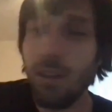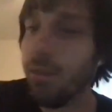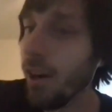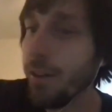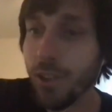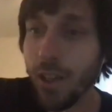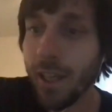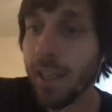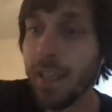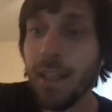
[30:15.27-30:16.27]
off
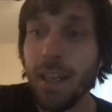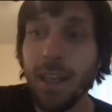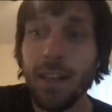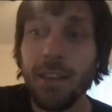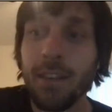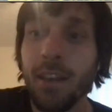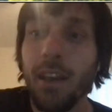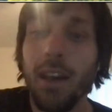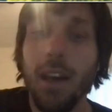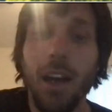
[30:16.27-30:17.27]
grid, and
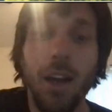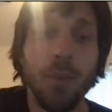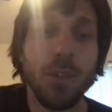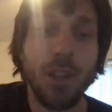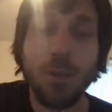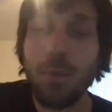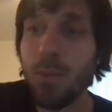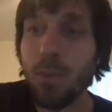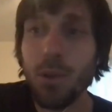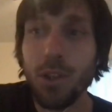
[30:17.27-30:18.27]
some
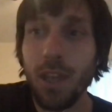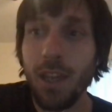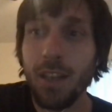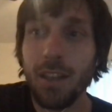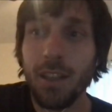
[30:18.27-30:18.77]
people can